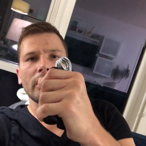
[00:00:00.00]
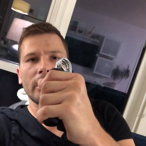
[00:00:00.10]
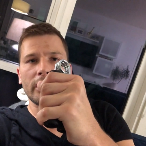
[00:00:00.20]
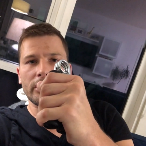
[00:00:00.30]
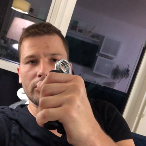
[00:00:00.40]

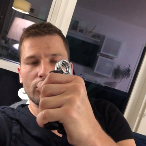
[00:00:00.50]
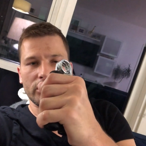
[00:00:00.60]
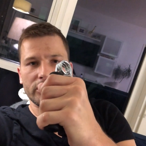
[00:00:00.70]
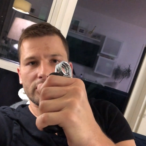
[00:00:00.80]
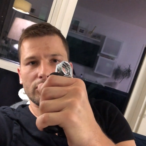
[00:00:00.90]
And
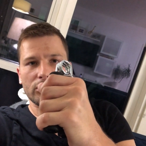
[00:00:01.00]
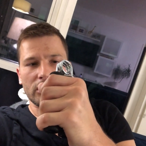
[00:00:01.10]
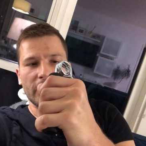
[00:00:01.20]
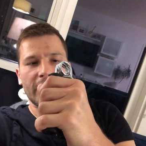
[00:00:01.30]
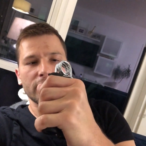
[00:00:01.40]
what
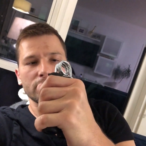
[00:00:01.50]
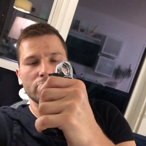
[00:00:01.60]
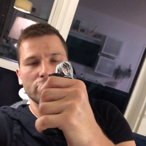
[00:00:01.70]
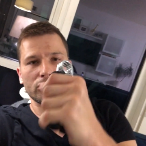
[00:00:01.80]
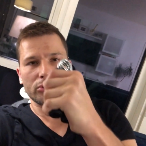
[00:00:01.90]
allows me
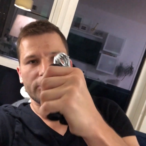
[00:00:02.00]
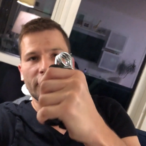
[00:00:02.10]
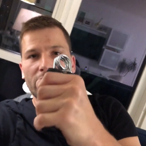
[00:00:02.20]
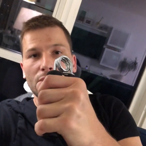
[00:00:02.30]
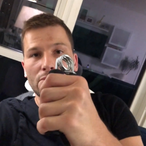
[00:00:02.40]
to do,
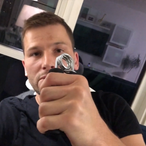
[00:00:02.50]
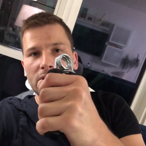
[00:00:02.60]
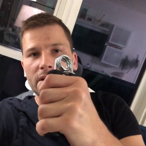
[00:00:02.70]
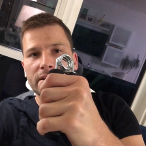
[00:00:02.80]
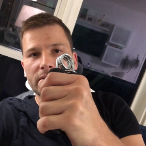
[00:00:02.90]
if I hold
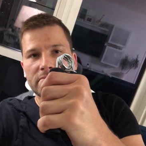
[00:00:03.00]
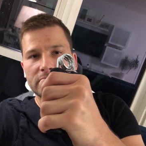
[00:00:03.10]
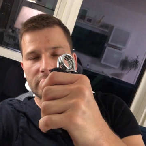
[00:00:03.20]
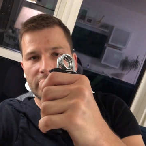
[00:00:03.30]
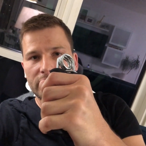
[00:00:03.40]
like
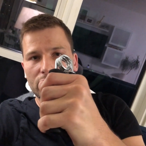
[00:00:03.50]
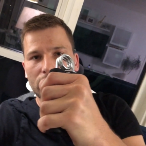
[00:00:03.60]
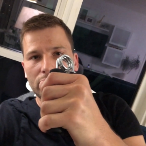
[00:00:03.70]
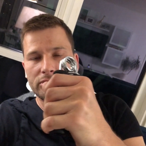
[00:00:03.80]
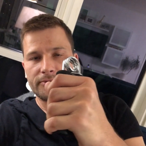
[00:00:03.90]
this, and I can
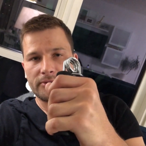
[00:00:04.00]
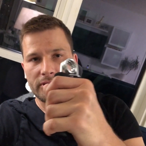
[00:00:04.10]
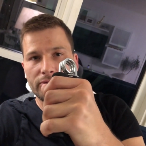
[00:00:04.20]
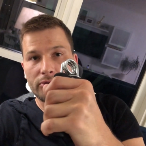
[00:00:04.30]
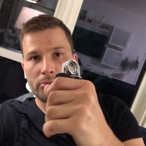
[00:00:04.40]
hold it for
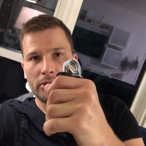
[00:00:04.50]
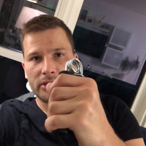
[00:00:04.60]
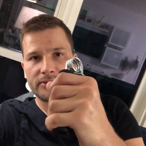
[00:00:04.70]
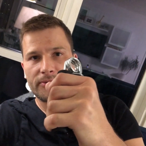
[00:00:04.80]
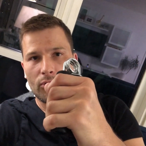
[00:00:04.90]
like 3
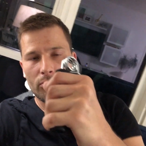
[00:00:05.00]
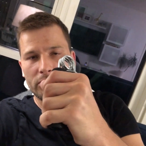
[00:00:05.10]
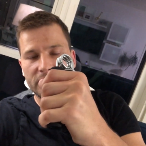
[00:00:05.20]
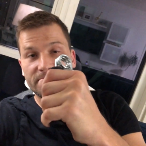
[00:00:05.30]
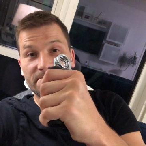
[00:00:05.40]
minutes, 4
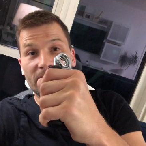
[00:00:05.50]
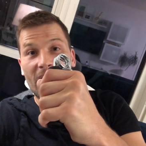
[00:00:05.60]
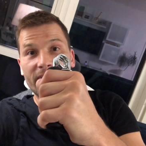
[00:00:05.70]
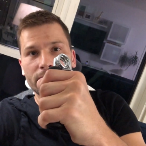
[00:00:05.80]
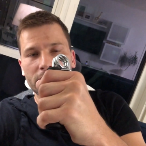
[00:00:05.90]
minutes,
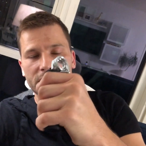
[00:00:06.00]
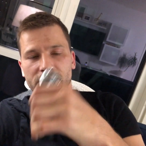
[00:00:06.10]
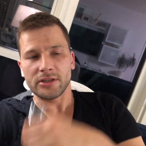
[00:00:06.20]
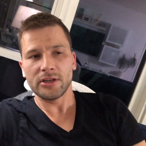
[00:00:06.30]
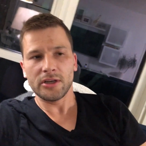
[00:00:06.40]
5 minutes,